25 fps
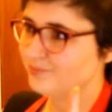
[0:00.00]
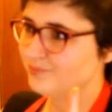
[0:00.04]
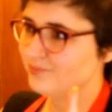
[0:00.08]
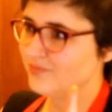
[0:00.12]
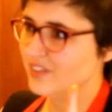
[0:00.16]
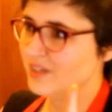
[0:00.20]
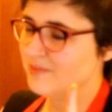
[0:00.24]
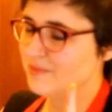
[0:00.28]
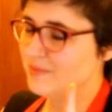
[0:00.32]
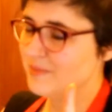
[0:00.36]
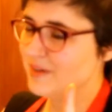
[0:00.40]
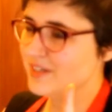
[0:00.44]

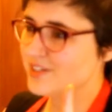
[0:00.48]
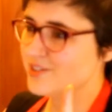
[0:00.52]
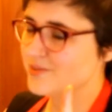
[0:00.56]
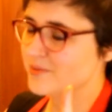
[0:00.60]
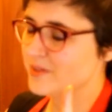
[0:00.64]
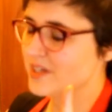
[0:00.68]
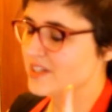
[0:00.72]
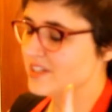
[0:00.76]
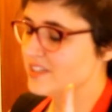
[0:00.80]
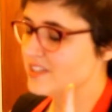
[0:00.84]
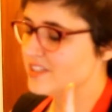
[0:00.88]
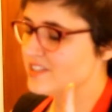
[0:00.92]
let me make sure I'm
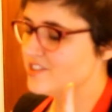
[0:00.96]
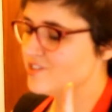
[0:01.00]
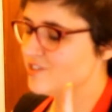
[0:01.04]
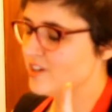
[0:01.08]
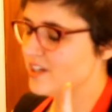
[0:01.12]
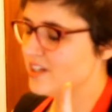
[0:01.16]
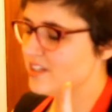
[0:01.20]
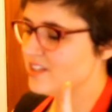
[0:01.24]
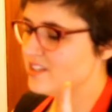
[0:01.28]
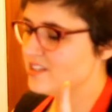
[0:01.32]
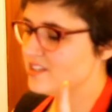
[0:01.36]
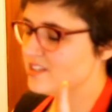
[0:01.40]
getting this
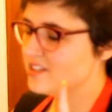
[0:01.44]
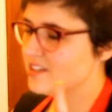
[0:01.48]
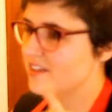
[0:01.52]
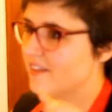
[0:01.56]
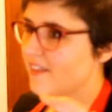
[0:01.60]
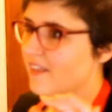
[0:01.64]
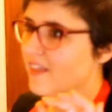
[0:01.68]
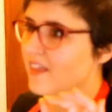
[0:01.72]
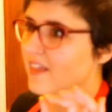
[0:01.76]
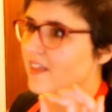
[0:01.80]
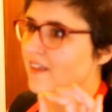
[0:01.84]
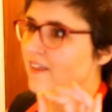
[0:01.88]
right,
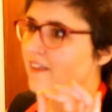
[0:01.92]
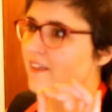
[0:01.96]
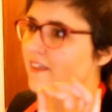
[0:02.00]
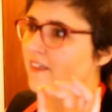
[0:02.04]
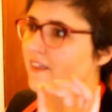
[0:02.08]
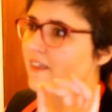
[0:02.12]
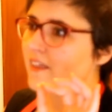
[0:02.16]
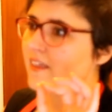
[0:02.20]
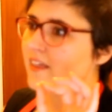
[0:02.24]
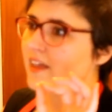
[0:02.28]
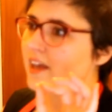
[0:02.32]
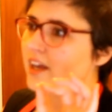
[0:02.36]

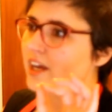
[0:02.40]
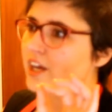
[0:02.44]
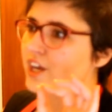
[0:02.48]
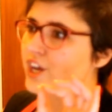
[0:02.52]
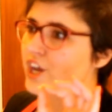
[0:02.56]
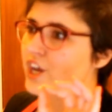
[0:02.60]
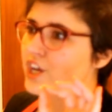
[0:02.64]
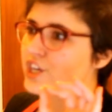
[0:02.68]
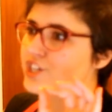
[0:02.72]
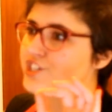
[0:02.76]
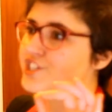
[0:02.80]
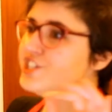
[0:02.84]

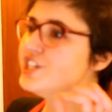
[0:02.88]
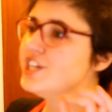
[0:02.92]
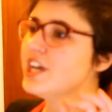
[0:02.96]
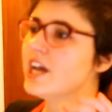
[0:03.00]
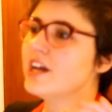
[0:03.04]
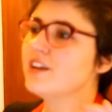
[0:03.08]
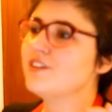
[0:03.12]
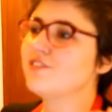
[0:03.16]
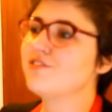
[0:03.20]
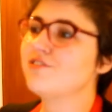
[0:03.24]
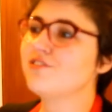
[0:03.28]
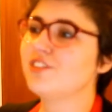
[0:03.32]
she had
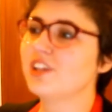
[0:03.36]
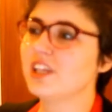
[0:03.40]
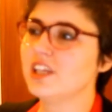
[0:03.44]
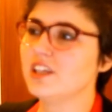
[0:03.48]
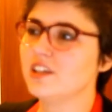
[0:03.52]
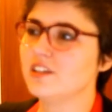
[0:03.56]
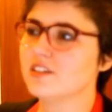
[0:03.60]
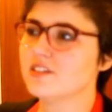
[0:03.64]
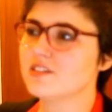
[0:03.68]
a fleet